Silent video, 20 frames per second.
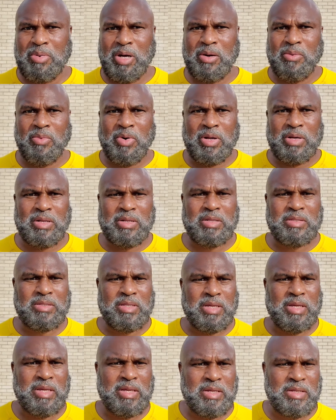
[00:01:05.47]
But one of the
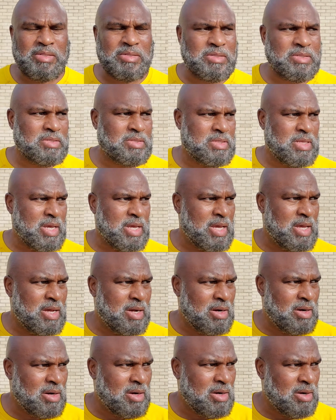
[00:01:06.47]
things
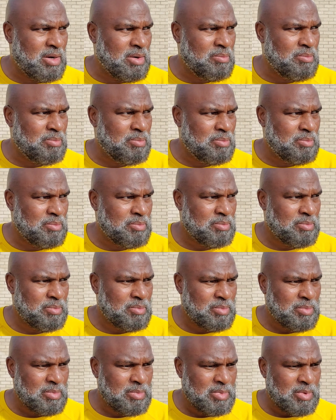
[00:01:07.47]
that um,
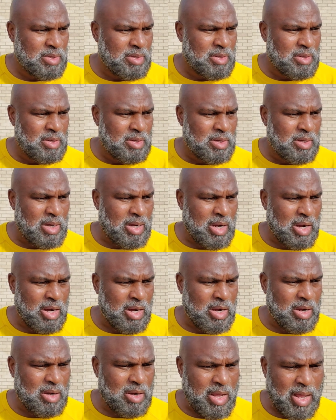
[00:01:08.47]

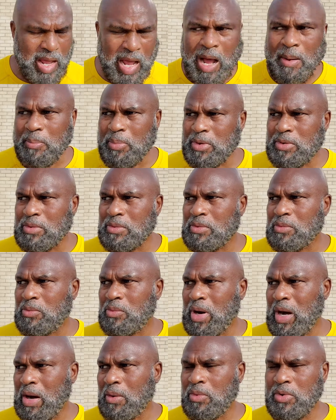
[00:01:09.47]
uh, happened
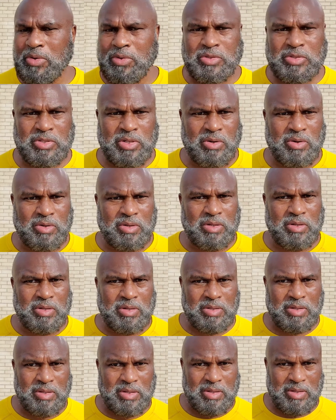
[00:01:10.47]
while we was on,
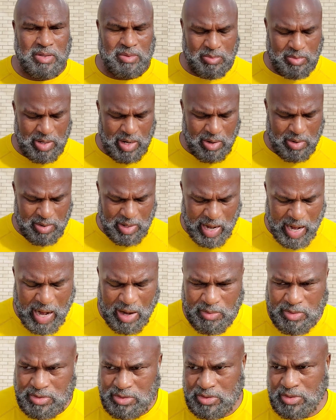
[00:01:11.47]
while
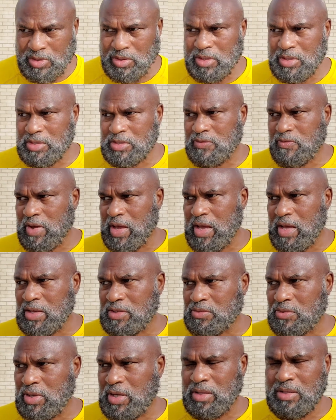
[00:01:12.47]
I was on this
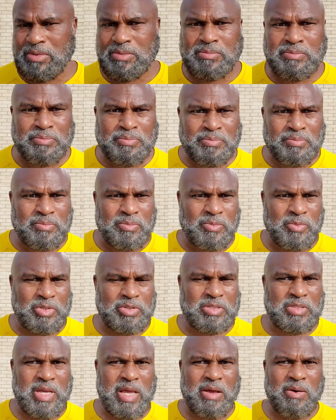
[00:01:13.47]
fast rather,
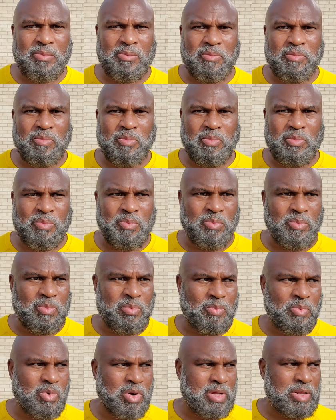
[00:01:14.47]
was that
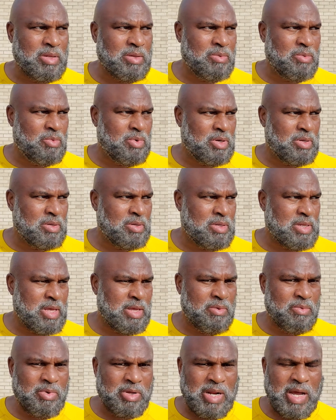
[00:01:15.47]
one one
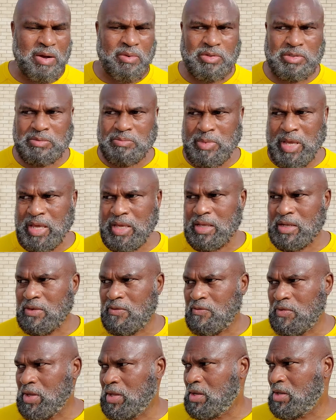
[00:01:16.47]
day when I was making a
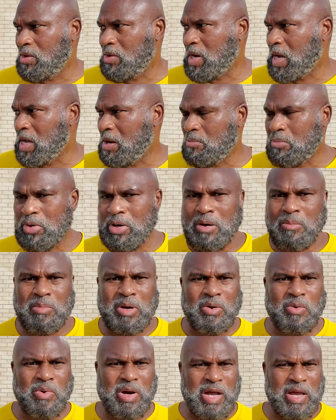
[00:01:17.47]
video, I had brought
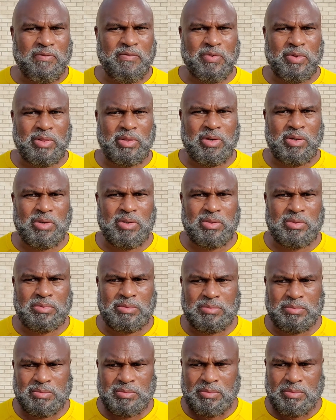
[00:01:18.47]
my wife along